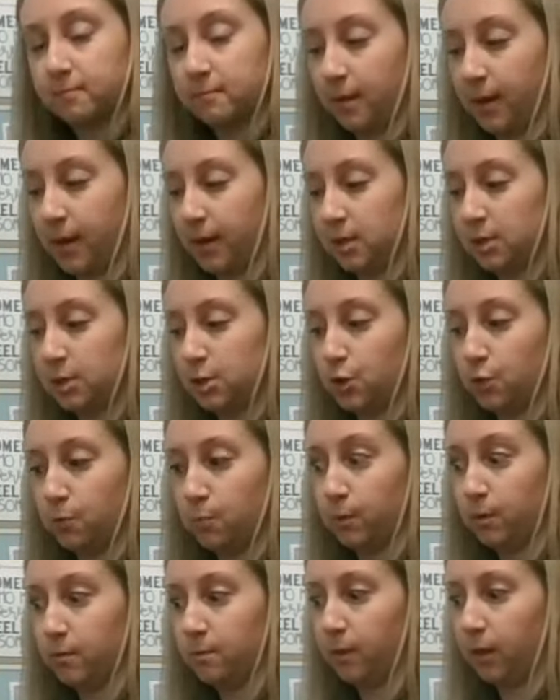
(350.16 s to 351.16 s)
It gets
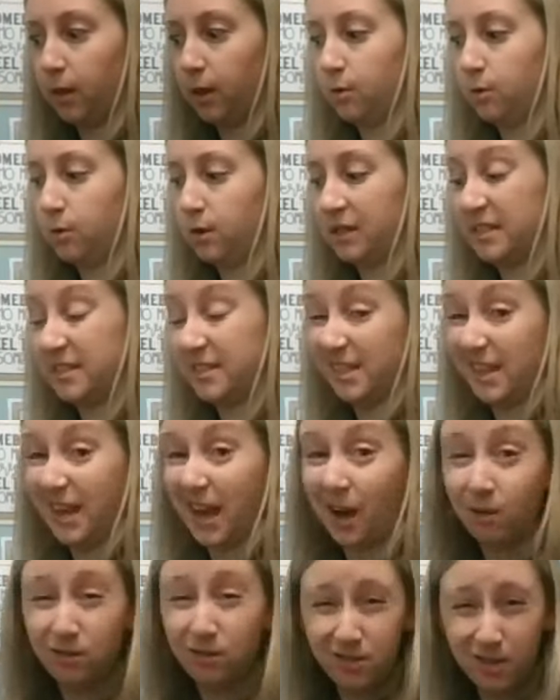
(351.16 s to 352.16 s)
super blue. You can see
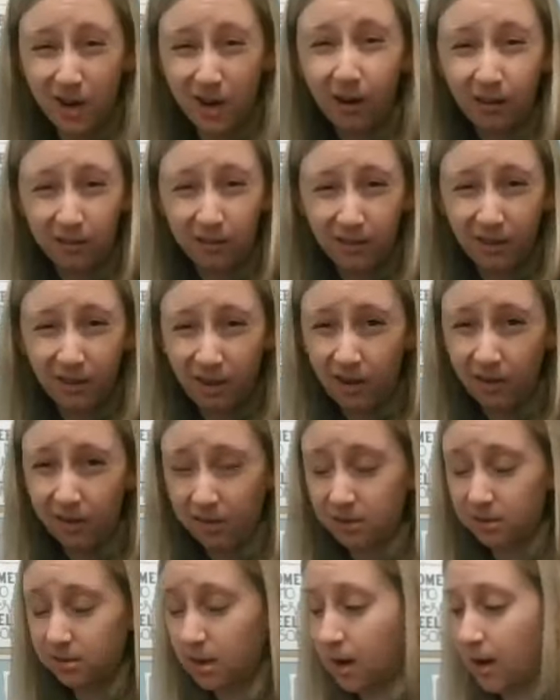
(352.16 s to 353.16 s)
how dark the
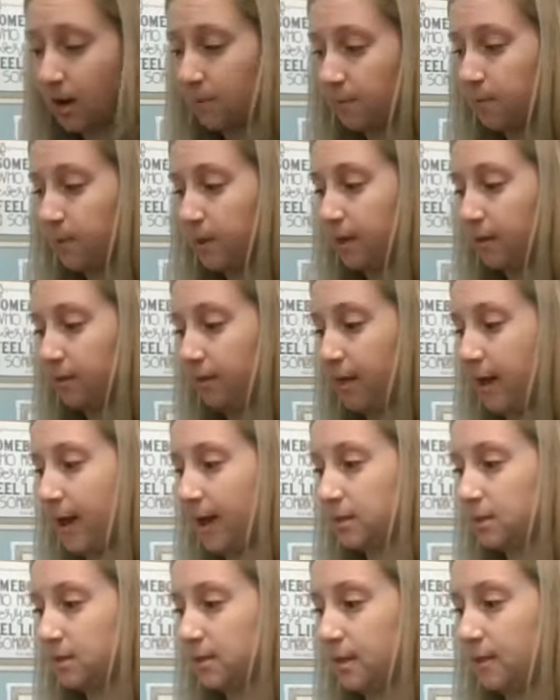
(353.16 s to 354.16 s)
colors are. I'm putting
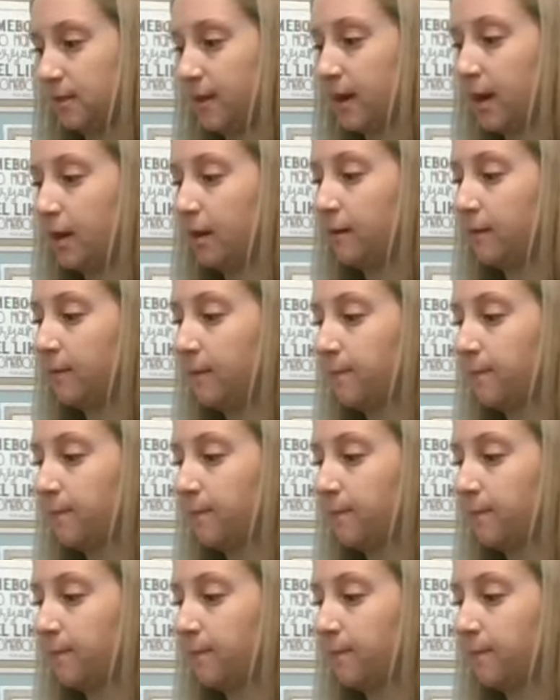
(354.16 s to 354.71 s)
lots in there.